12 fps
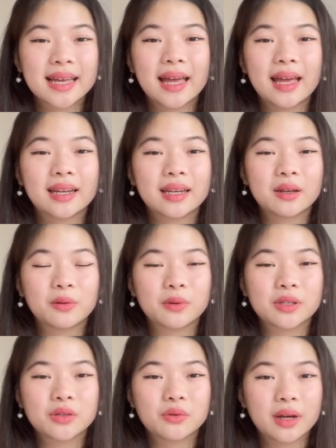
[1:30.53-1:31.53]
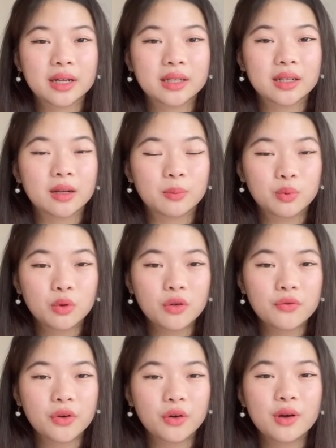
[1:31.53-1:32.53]
and it was granted
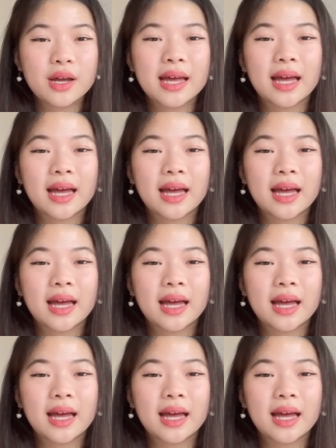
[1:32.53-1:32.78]
approval